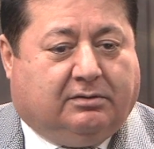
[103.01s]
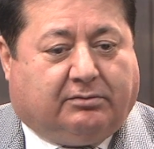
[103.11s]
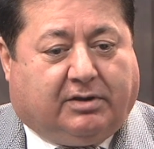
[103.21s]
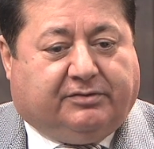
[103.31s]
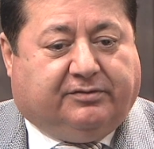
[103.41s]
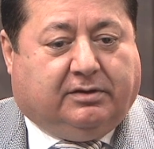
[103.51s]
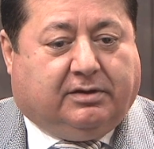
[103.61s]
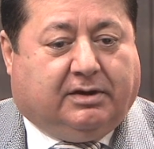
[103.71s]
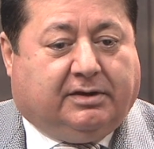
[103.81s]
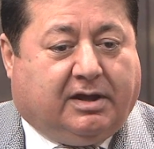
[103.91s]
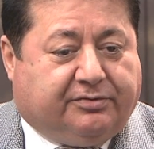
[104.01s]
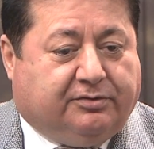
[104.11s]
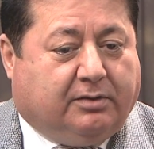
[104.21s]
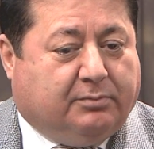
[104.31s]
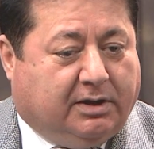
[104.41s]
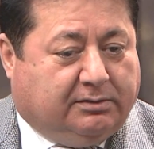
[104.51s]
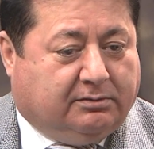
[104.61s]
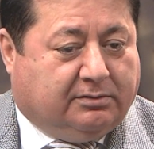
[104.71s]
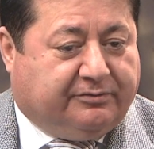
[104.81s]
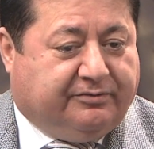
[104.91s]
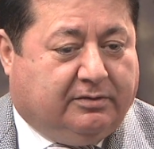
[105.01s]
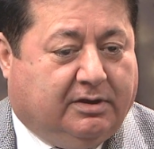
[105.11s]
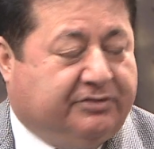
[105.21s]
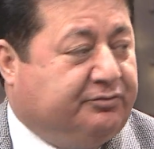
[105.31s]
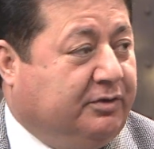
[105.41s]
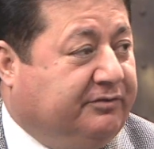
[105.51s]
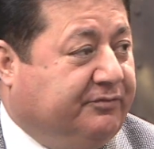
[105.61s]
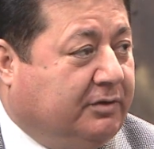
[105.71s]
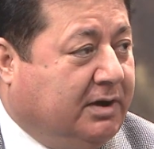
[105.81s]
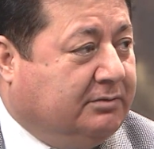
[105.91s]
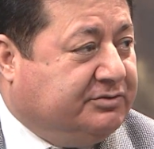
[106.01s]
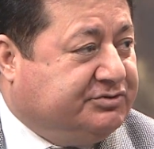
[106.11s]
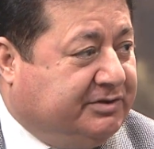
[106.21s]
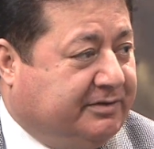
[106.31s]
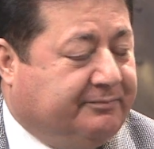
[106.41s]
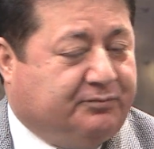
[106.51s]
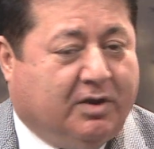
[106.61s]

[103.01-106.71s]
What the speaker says: granting an ethnic minority a 24-hour channel.